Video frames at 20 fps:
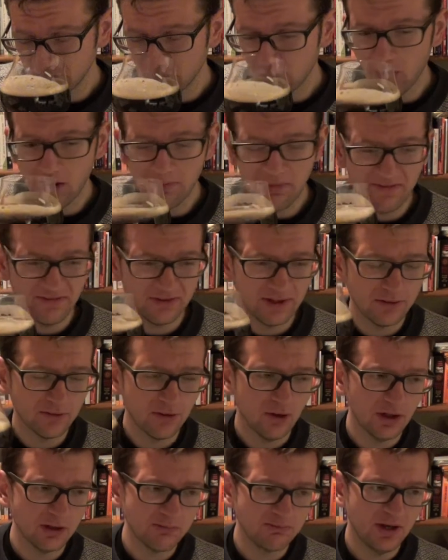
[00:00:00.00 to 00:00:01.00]
Quite a bit of an
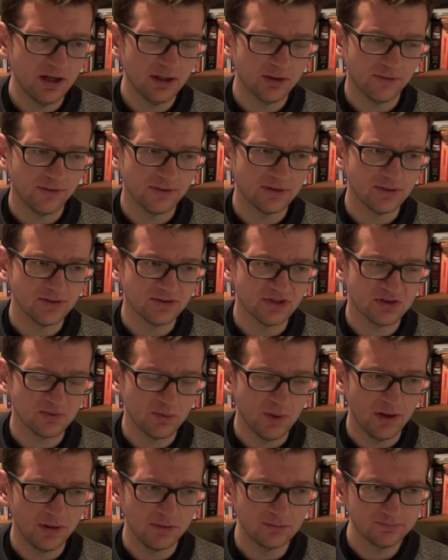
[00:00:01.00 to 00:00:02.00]
alcoholic burn on the nose as
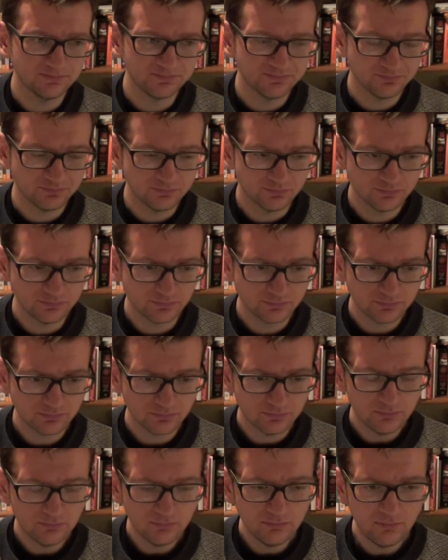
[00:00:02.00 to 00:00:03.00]
well,
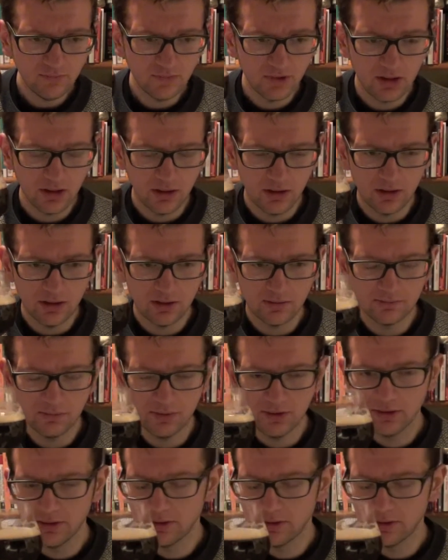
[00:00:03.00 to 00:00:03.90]
which I